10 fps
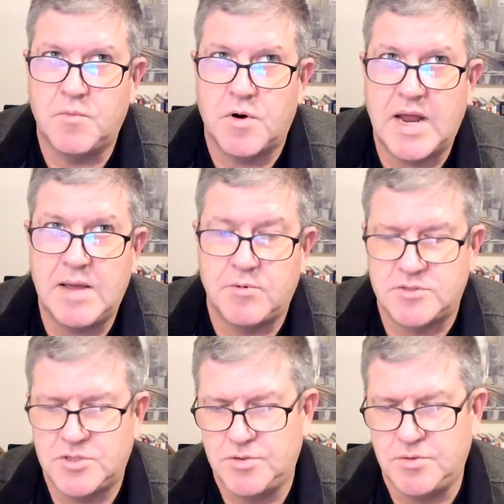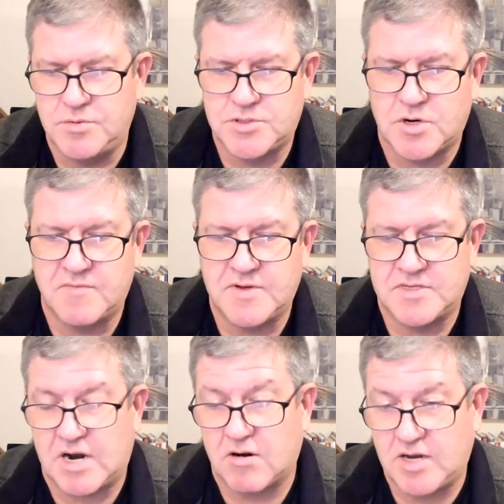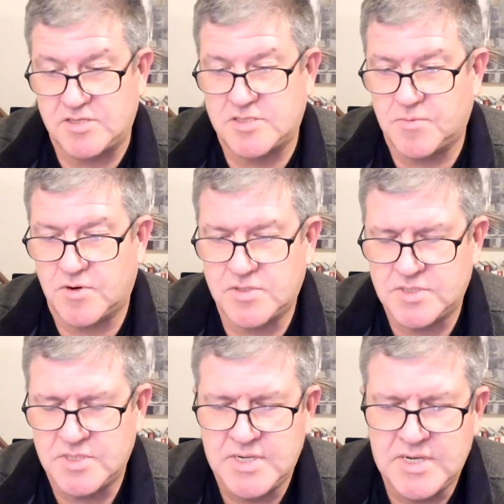we're able to service our customers,